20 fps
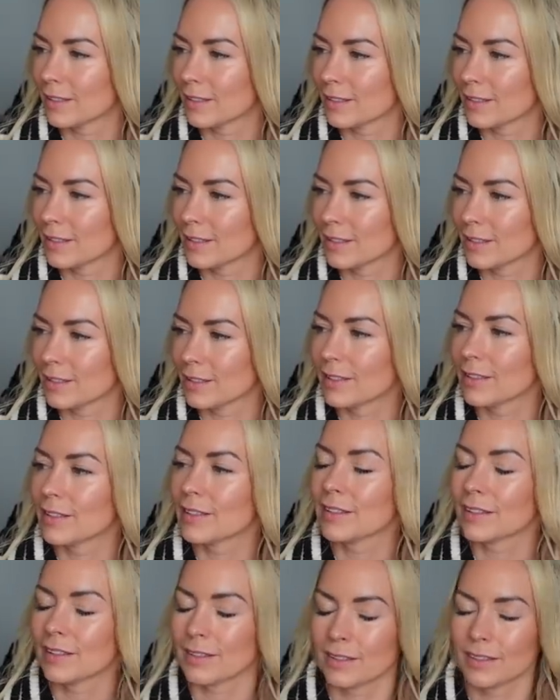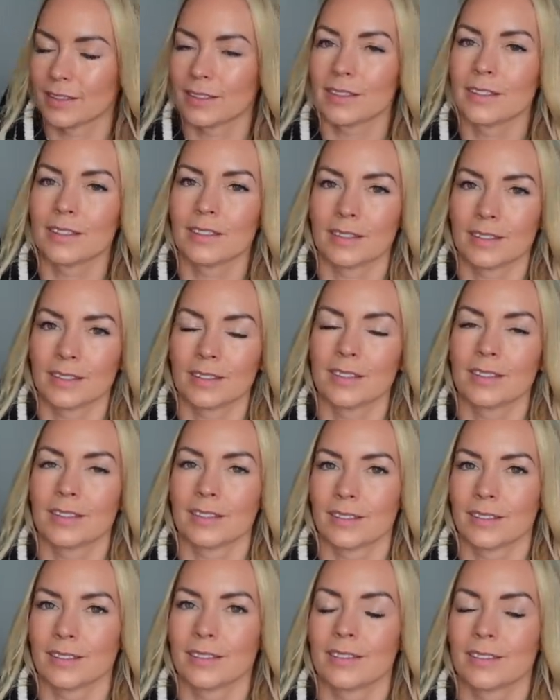
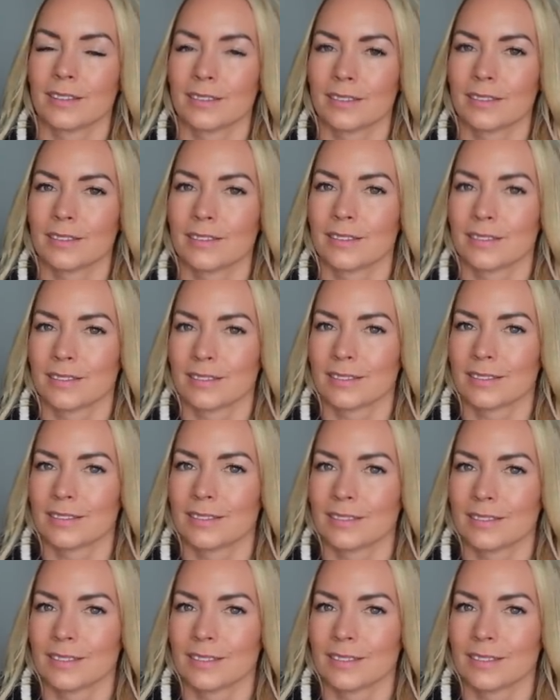This person isn't speaking.